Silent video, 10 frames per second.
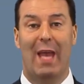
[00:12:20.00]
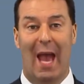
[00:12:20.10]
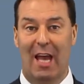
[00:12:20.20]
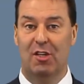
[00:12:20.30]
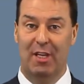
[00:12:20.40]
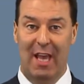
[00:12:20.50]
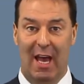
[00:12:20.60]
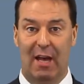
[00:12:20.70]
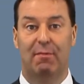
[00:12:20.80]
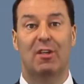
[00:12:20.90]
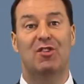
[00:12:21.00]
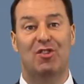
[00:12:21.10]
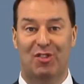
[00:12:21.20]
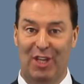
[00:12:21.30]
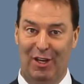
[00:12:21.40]
we actually have
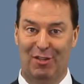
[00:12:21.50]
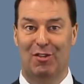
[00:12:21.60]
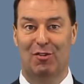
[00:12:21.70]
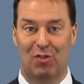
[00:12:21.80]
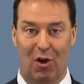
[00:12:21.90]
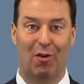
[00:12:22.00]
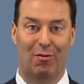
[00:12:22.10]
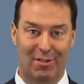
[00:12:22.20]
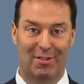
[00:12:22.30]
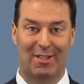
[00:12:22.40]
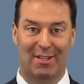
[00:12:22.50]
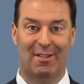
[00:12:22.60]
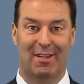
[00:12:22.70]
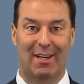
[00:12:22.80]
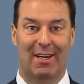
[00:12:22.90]
6
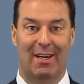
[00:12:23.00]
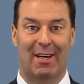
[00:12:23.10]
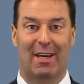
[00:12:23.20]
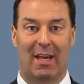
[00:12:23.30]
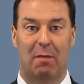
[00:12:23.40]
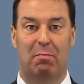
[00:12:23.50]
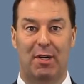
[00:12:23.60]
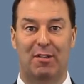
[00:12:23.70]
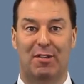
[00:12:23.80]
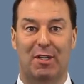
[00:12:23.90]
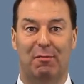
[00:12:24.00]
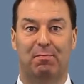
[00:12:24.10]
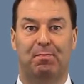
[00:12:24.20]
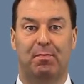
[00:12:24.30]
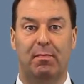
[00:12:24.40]
tolerances in PRINCE2.
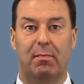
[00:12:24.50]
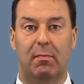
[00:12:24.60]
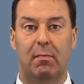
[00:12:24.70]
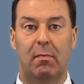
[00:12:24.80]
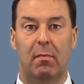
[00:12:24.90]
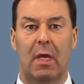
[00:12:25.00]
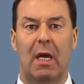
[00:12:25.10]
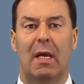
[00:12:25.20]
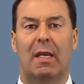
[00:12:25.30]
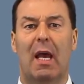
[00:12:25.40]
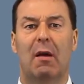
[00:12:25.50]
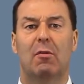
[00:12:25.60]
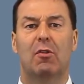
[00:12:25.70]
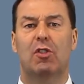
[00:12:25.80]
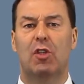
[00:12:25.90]
Now,
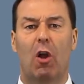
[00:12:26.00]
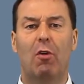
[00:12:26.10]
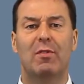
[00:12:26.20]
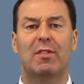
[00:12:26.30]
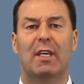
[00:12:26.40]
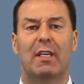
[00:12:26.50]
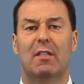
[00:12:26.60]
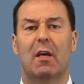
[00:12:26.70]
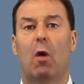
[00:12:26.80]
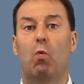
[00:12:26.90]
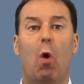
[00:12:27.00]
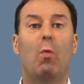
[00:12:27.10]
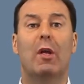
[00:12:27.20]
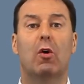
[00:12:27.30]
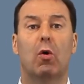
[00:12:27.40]
tolerances are what
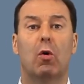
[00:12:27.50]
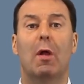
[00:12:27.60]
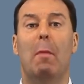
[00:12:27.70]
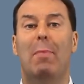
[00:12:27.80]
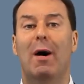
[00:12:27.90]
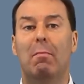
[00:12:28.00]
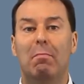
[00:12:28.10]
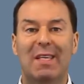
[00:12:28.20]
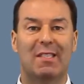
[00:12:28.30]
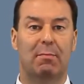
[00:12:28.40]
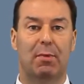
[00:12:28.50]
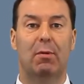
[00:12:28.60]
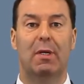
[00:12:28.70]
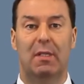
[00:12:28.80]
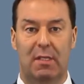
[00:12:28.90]
we call
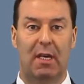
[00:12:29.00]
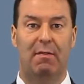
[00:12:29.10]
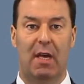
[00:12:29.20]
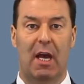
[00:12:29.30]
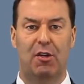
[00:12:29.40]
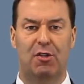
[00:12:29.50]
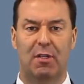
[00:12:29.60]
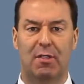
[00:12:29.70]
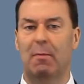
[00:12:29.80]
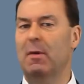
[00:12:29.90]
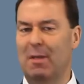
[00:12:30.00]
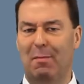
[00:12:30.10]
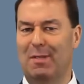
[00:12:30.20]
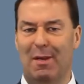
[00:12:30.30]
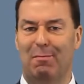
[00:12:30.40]
permissible deviations.
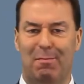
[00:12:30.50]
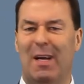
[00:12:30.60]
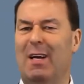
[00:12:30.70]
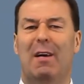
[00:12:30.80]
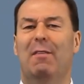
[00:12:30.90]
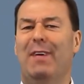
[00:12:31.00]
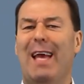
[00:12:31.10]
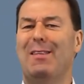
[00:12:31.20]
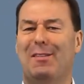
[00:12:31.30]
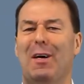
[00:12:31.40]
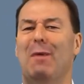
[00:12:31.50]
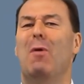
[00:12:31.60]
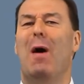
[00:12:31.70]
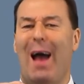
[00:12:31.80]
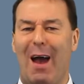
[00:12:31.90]
So forget the term,
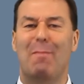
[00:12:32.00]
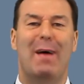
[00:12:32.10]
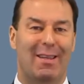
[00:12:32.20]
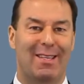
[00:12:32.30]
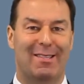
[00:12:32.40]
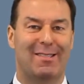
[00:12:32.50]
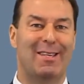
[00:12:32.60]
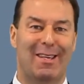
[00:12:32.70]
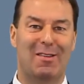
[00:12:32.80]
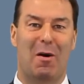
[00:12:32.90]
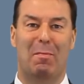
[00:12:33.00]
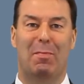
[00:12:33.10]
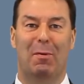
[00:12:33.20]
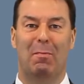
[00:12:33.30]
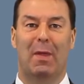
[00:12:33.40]
how about this as an
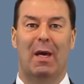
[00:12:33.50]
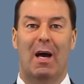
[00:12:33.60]
example?